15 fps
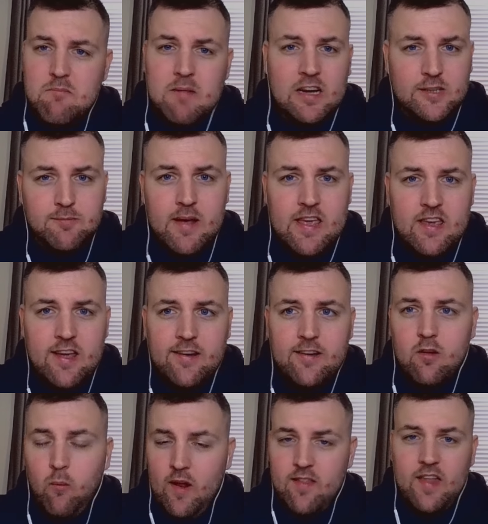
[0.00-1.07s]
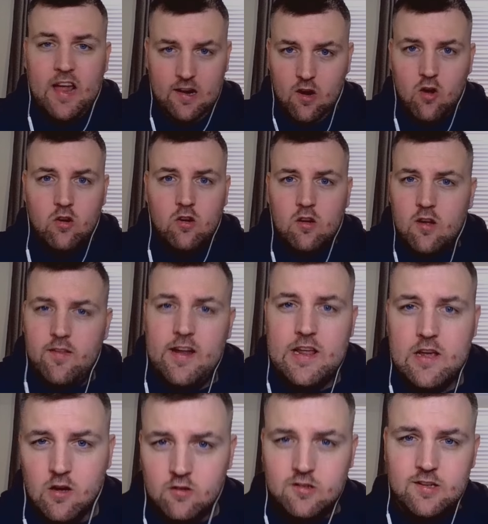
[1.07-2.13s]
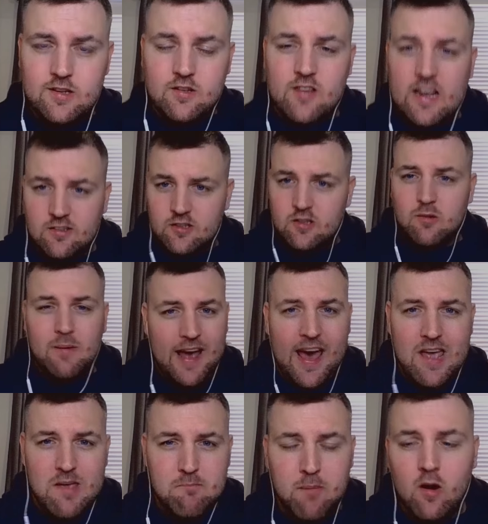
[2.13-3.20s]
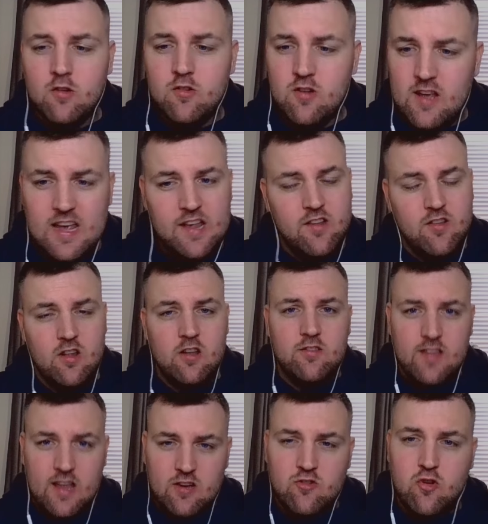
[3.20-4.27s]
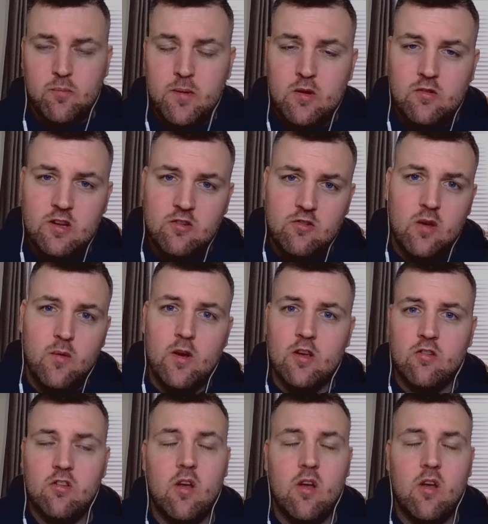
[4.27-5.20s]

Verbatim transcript: matchmaking went that long that he got to the section where a bot is distributed to us.